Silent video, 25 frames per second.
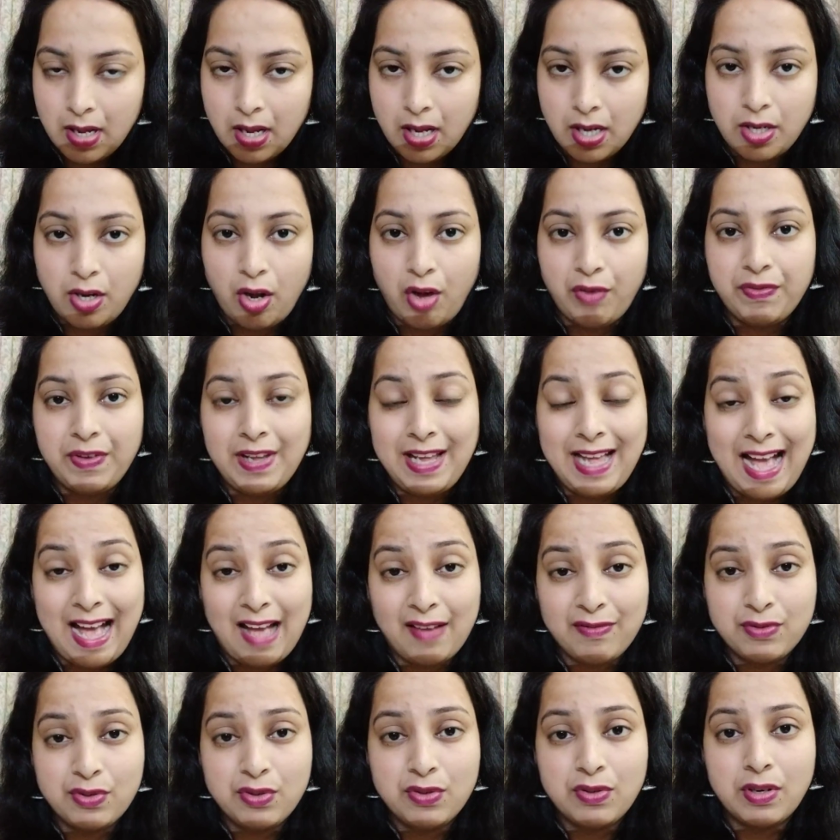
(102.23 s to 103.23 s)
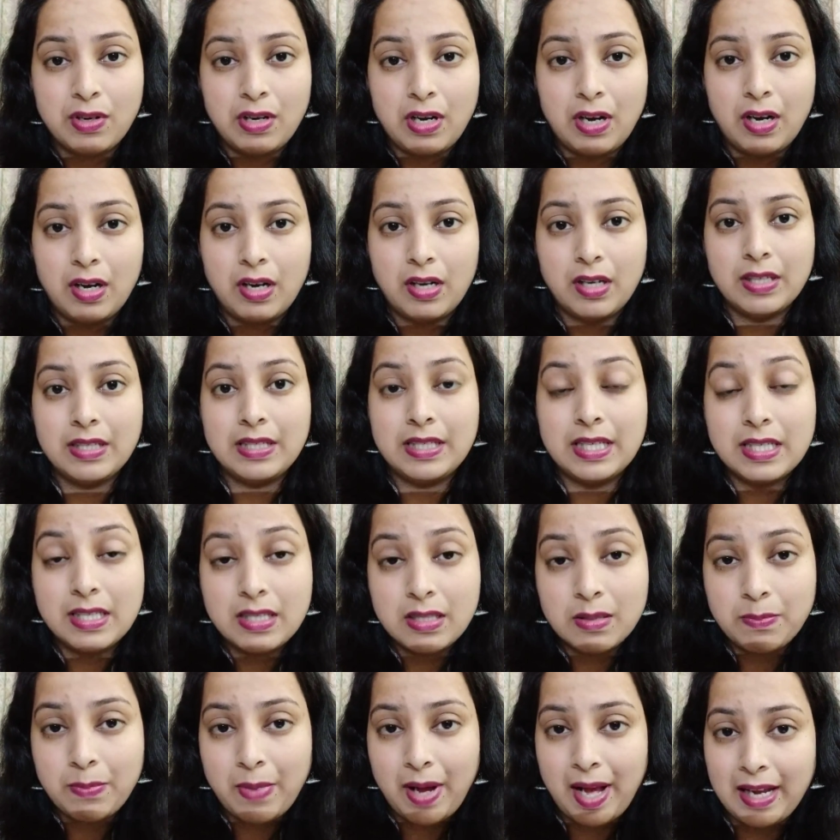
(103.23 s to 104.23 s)
Now we have to
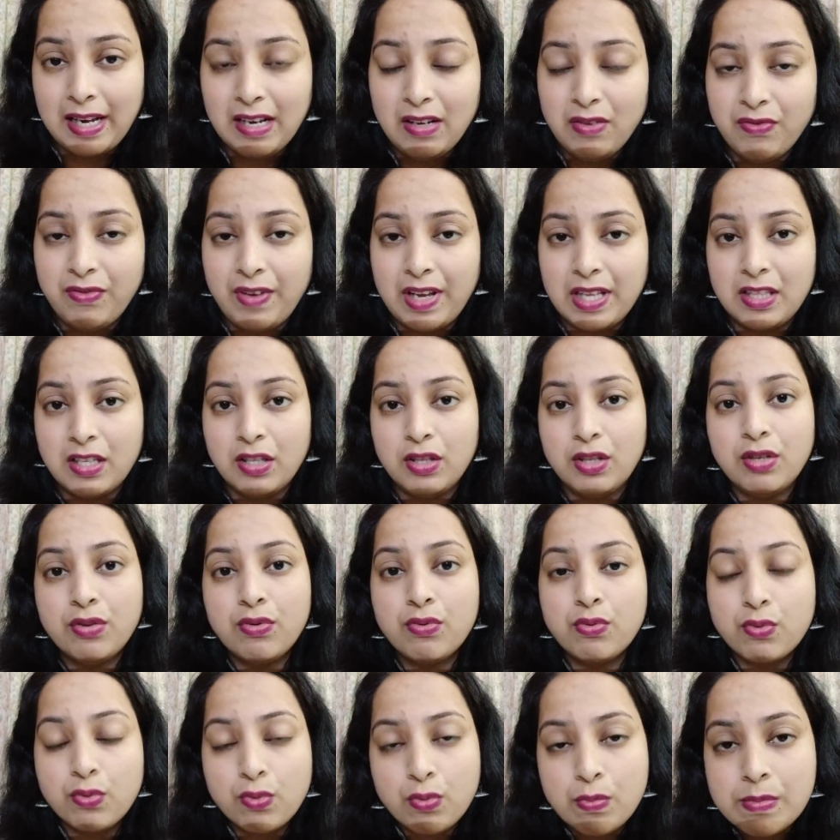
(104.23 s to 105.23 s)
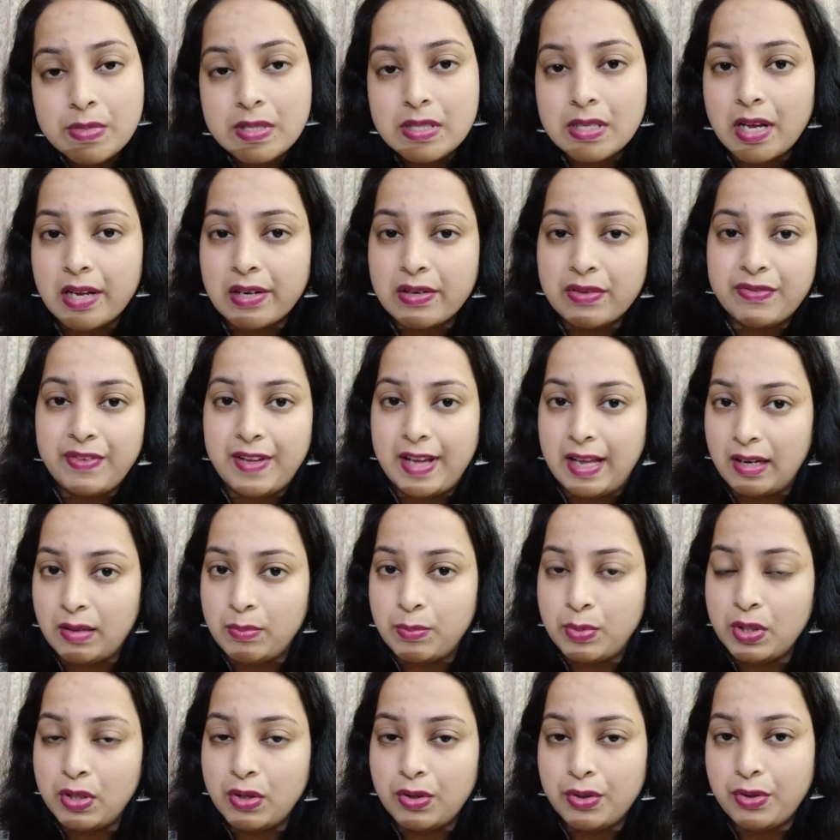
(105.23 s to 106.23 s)
determine whether the rooms are
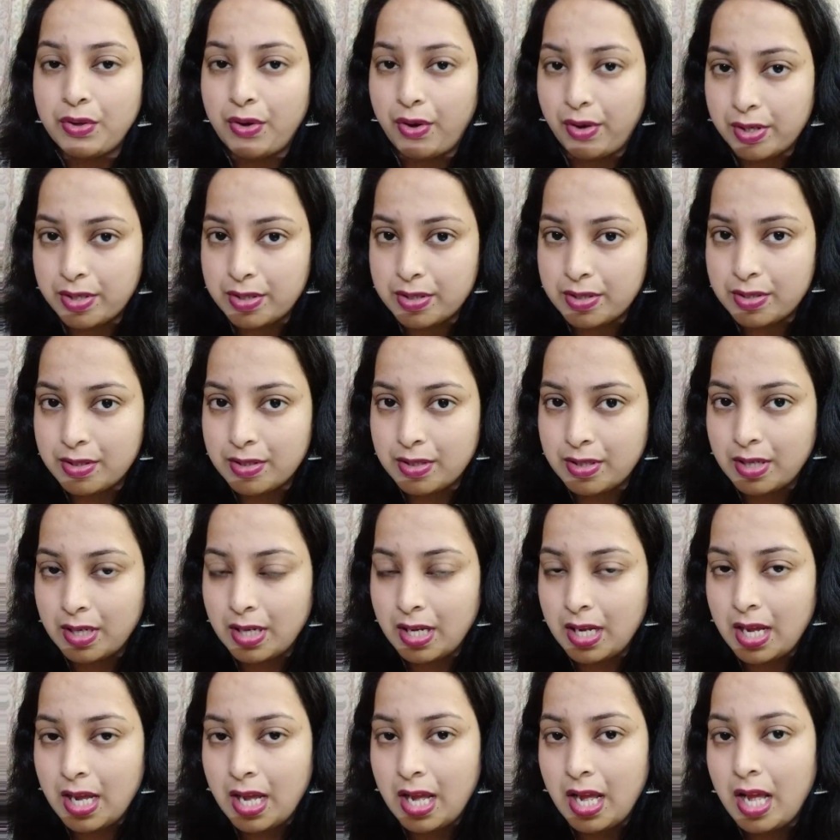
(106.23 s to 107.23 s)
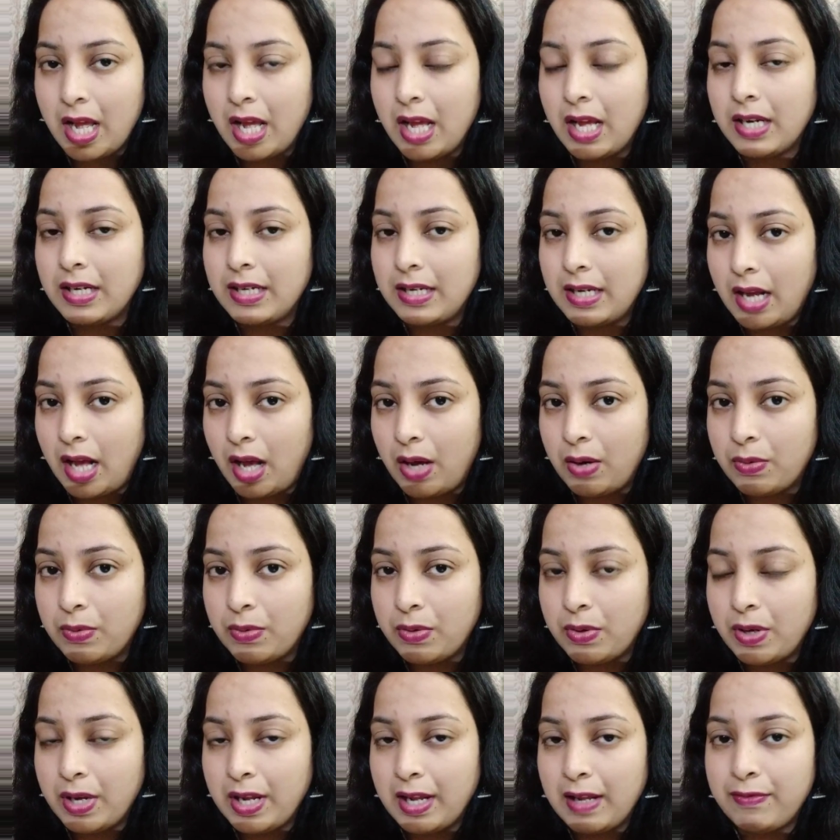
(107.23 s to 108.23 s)
available or not. Now
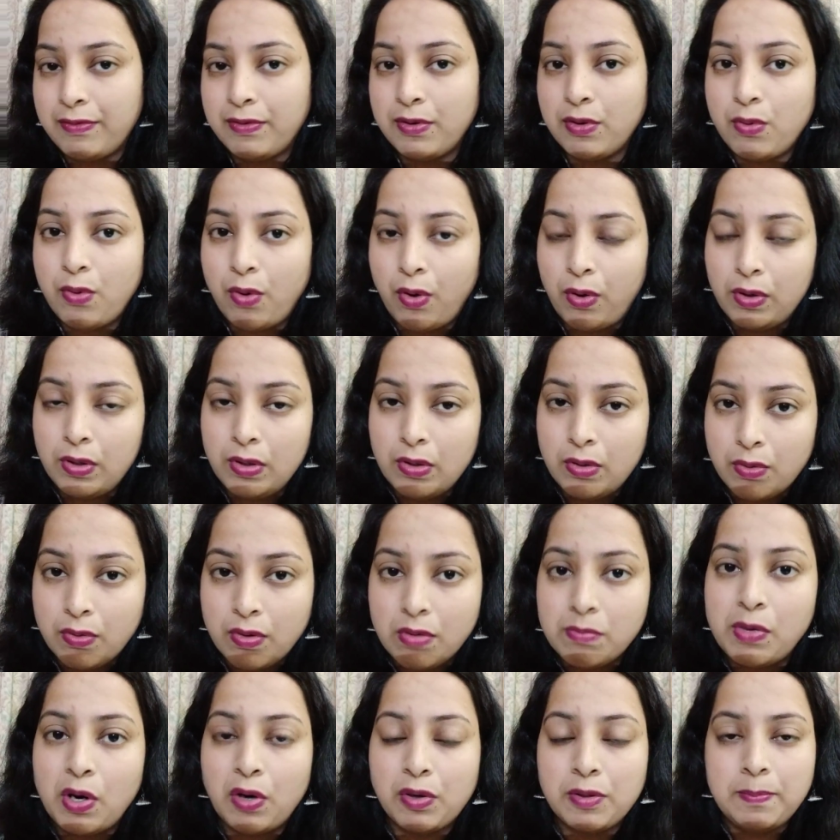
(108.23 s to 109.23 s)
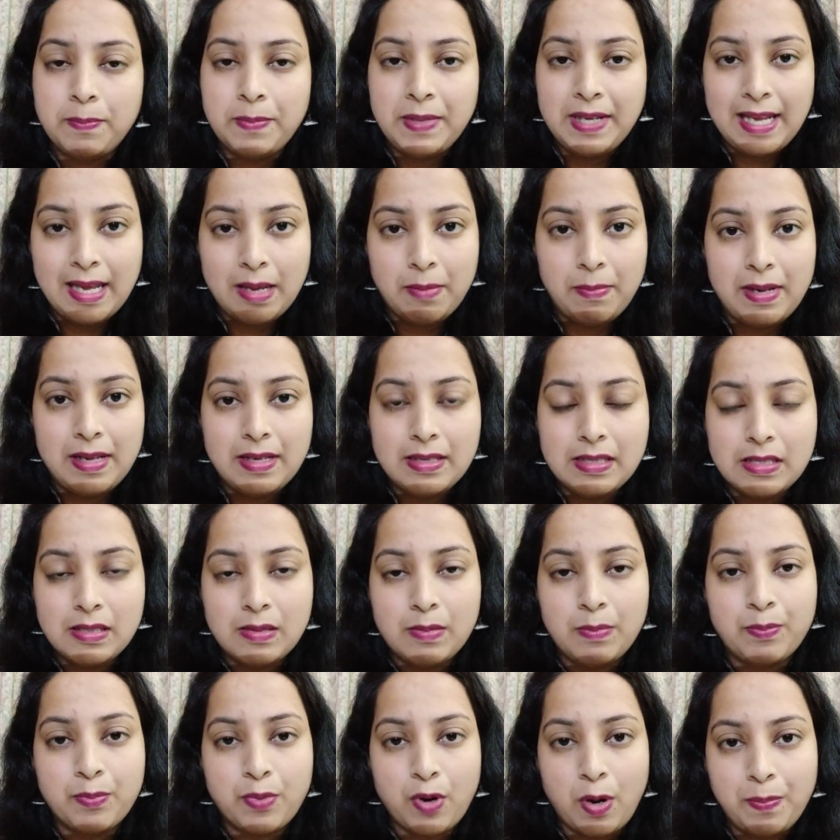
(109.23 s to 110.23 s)
if you all know about PMS,
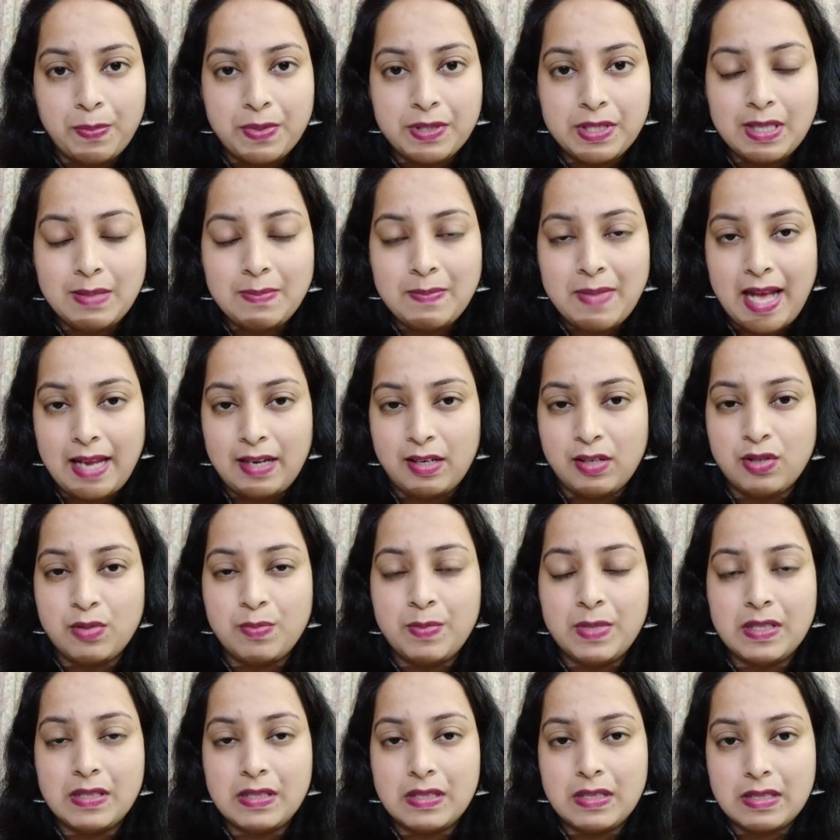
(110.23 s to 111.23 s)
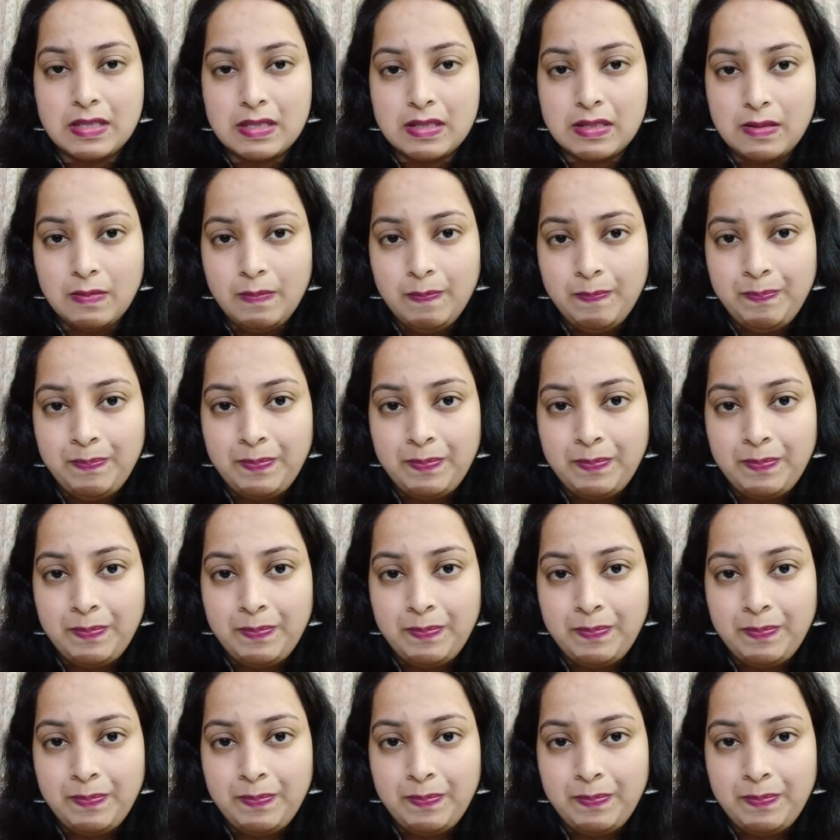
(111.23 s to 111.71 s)
Property Management System,